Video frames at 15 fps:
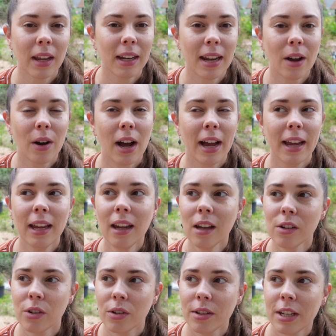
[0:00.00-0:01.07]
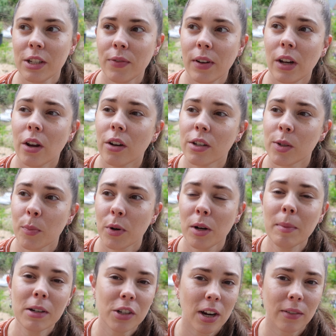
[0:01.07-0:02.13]
Now, I do these videos pretty
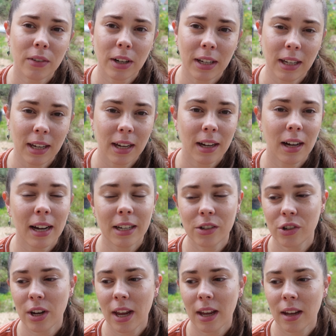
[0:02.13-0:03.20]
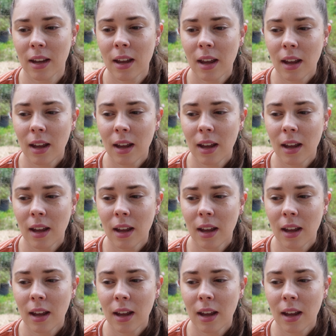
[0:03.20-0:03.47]
much every year. I share